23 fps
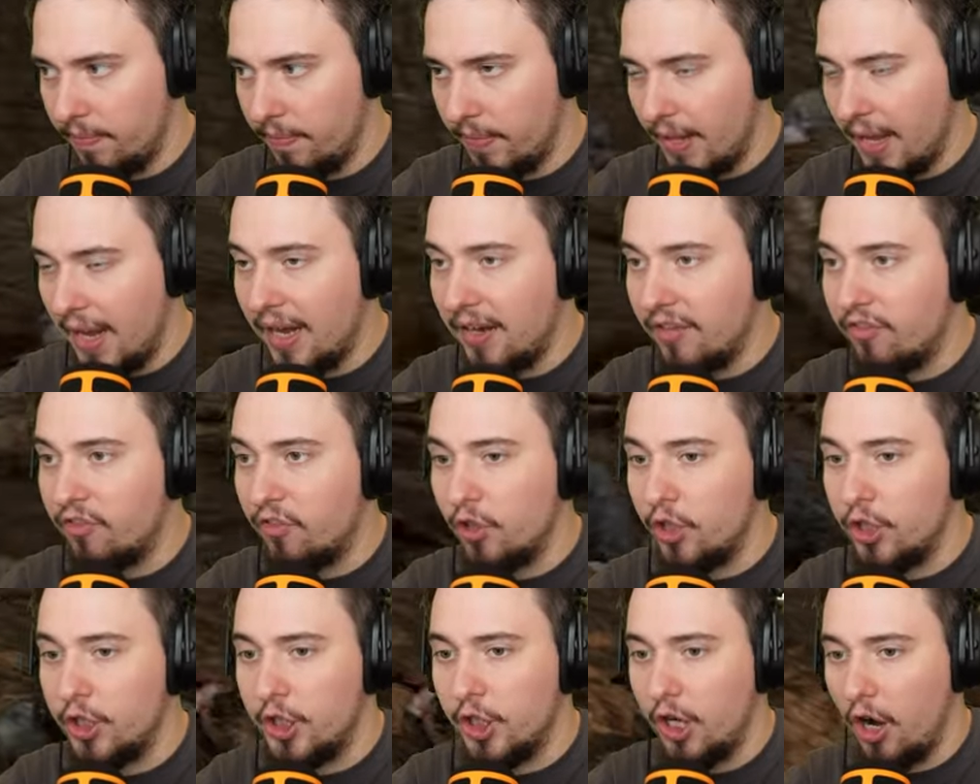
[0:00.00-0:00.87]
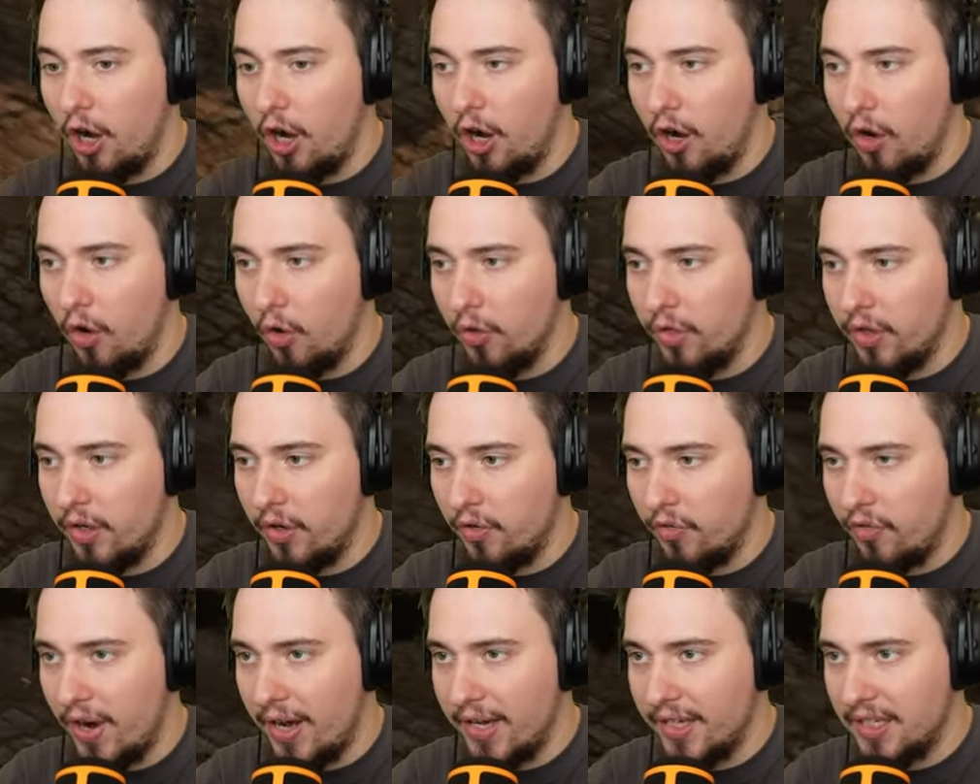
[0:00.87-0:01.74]
And for sure, on the
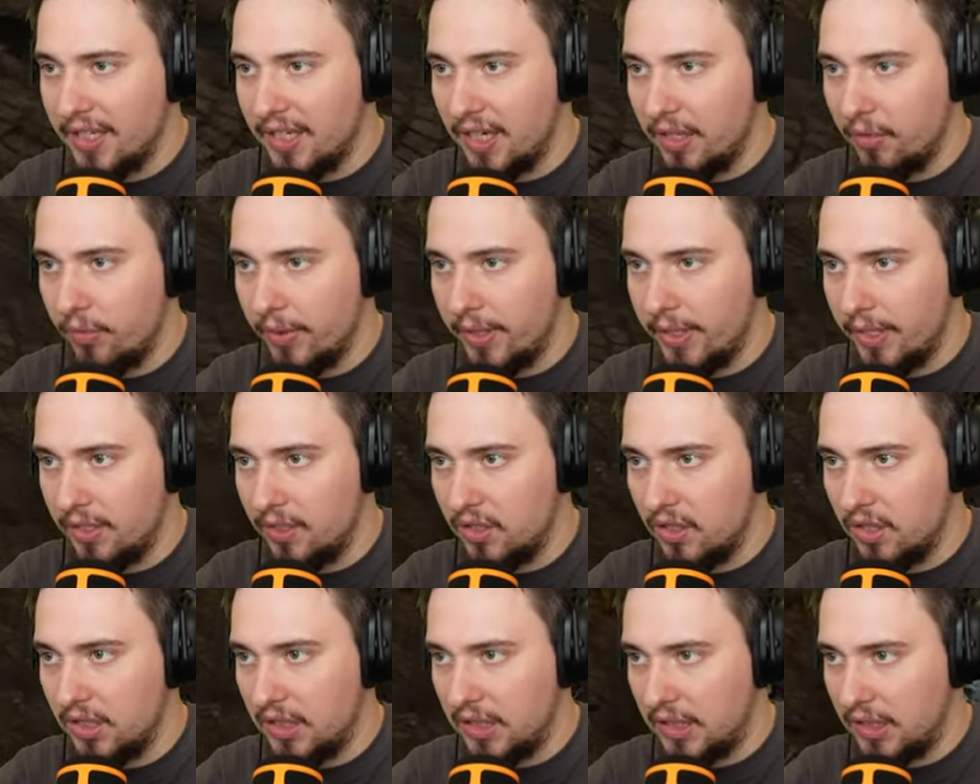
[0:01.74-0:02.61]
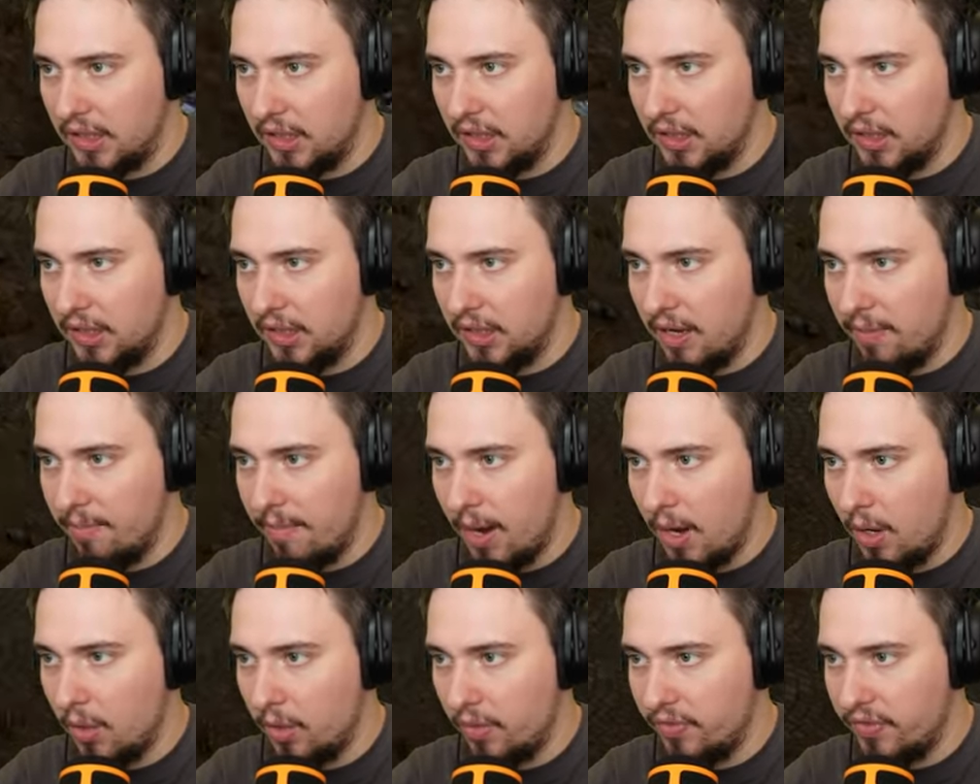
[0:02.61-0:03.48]
right side, we can see the, the
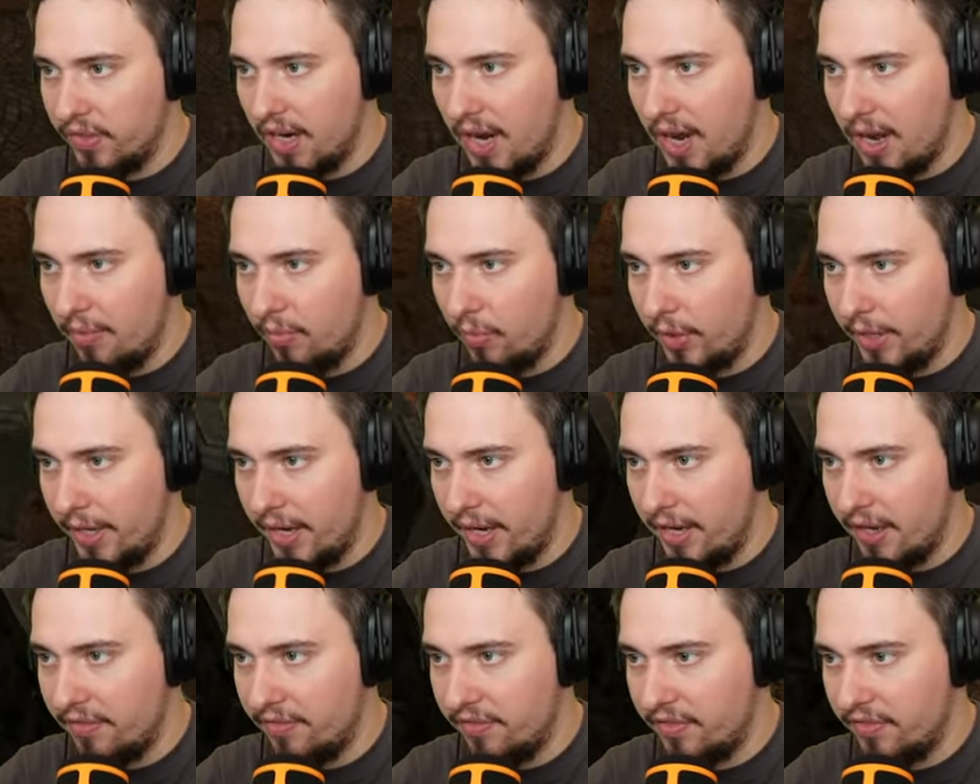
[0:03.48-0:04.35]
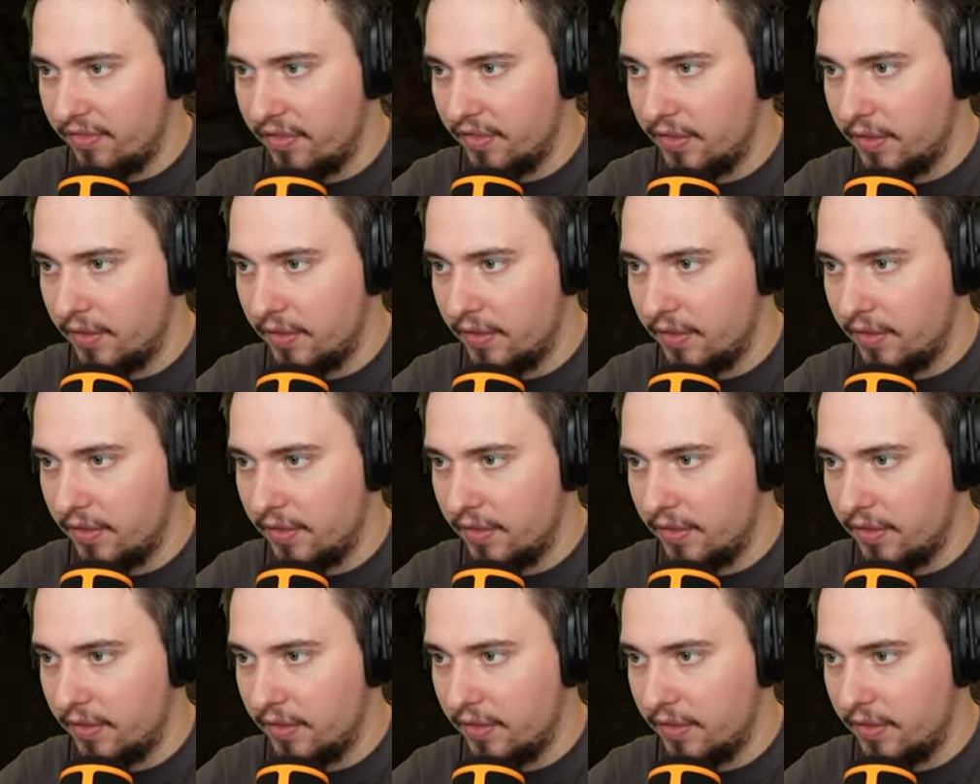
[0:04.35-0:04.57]
amount of time we have.